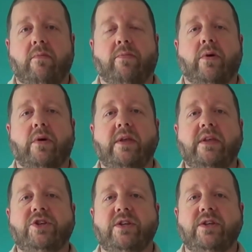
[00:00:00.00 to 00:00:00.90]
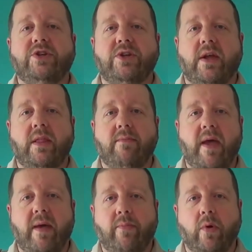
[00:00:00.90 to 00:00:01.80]
per each inch on the
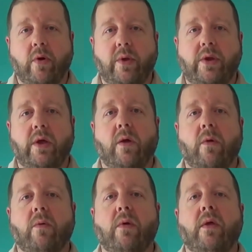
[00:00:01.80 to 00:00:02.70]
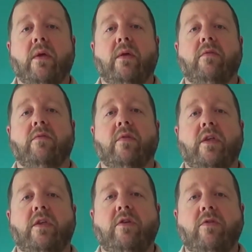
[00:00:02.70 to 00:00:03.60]
map we're going to go, so
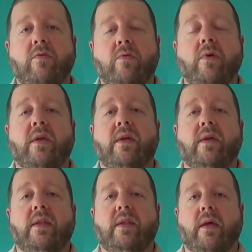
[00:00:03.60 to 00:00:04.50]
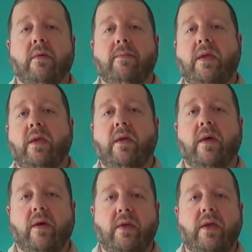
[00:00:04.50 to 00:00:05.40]
that you can tell me
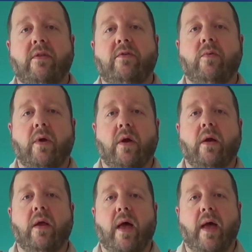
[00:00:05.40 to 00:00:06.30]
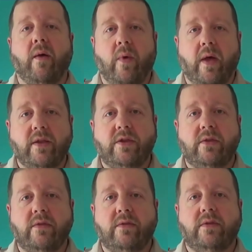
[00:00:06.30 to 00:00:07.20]
how to get to where I want
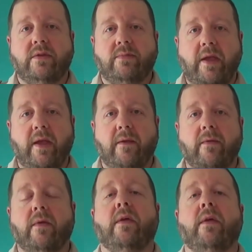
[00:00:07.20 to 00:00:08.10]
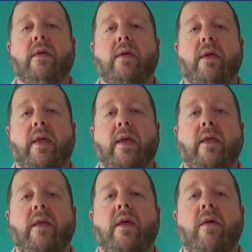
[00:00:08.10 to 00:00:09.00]
to be.
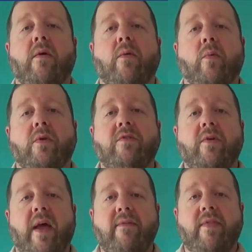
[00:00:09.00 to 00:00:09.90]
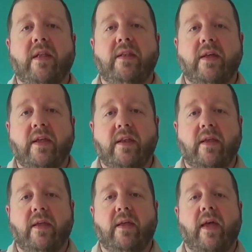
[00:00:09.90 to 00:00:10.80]
Okay? Once you have that done,
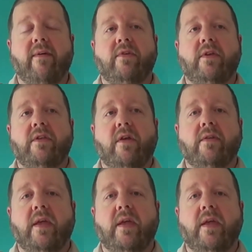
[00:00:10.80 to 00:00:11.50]
have an adult